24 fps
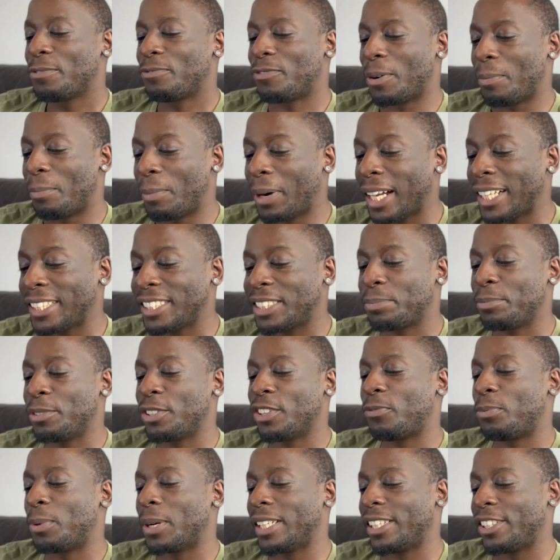reminds me
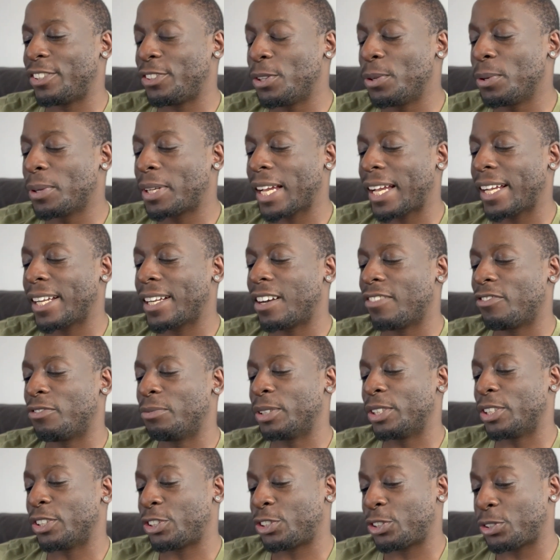of when the UK
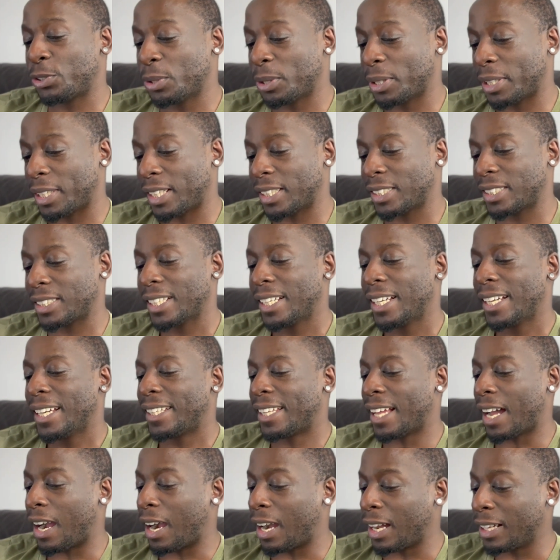government assured us
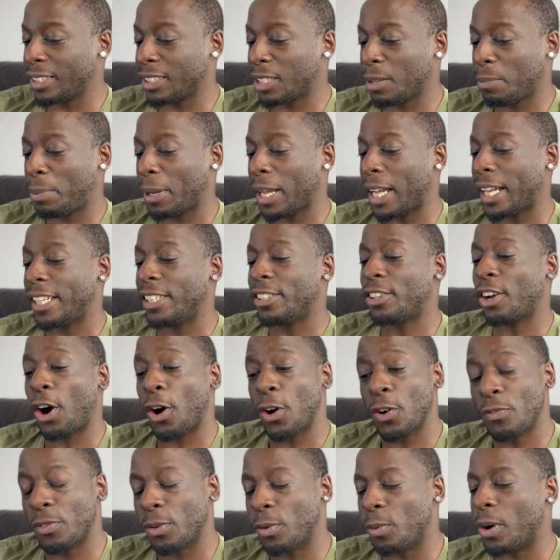that underpaid,
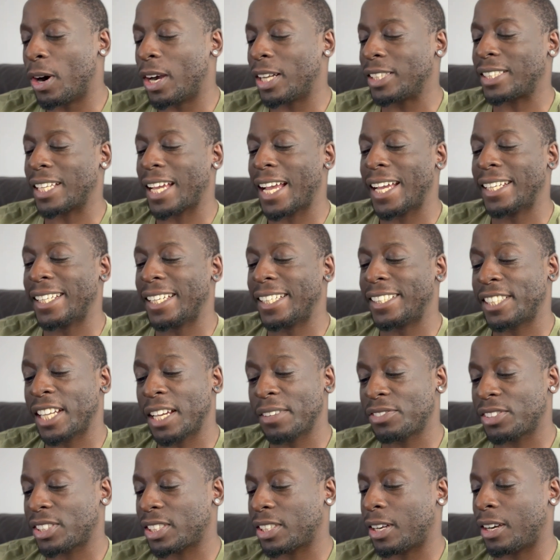overworked NHS
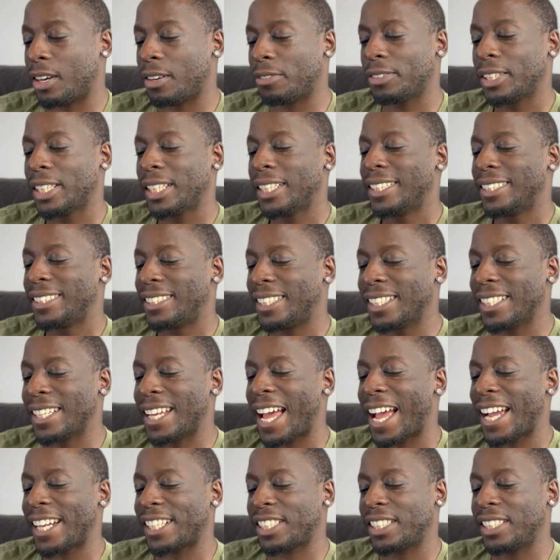staff didn't
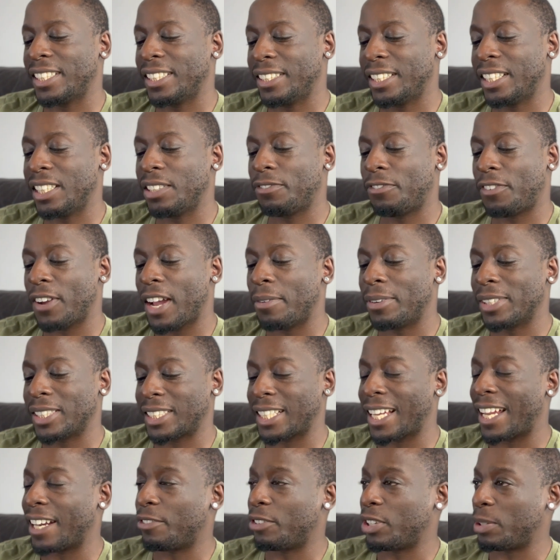actually need fairer
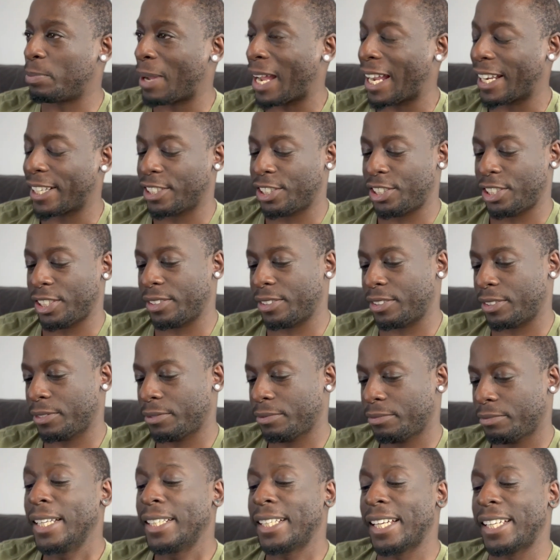salary packages.
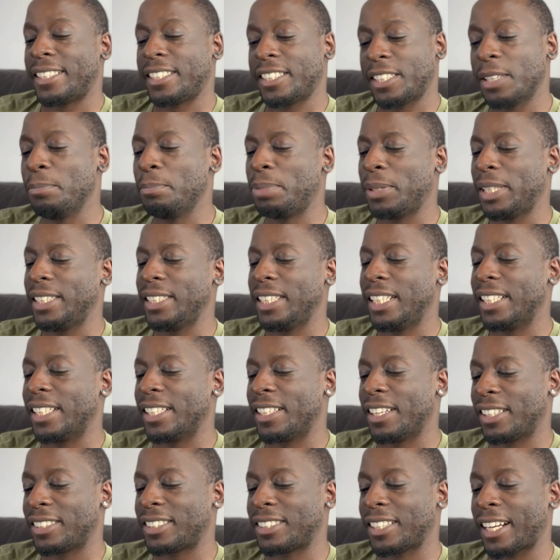They simply needed
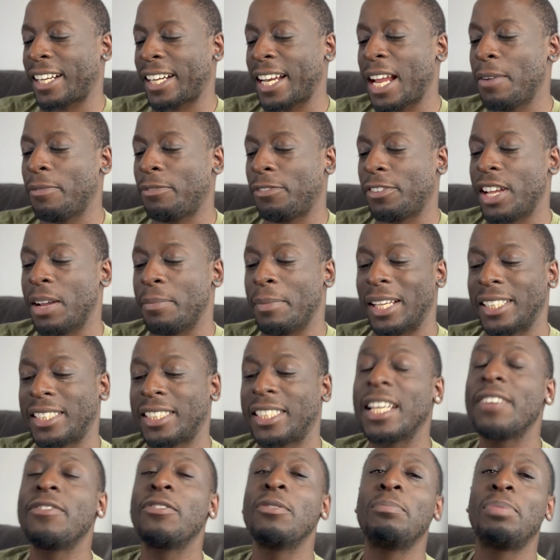us to clap for them at
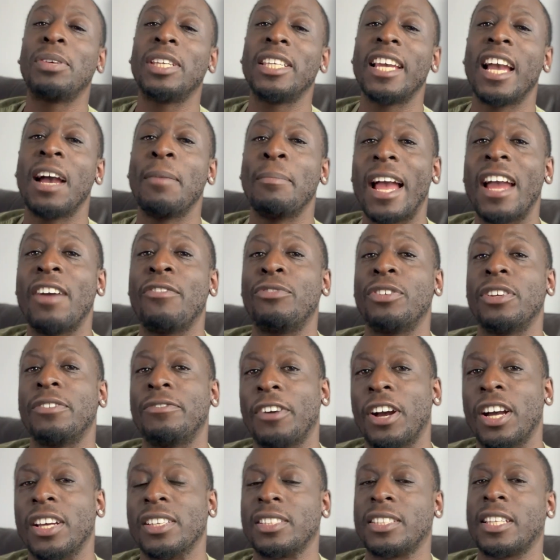7 PM every
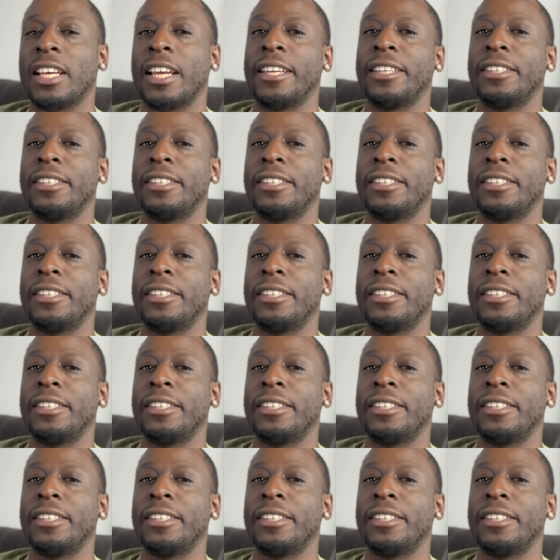Thursday.